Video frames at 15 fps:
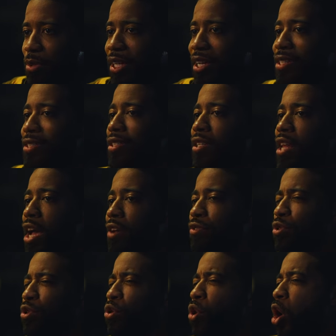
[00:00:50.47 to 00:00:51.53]
because in life
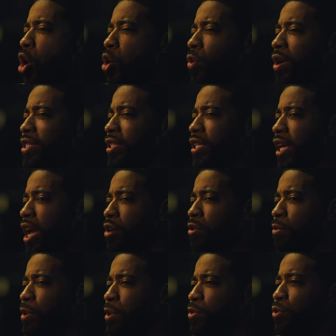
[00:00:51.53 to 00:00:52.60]
you're gonna always encounter
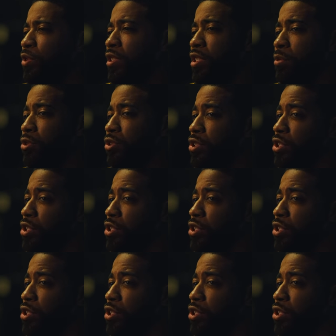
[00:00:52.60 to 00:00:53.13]
people with similar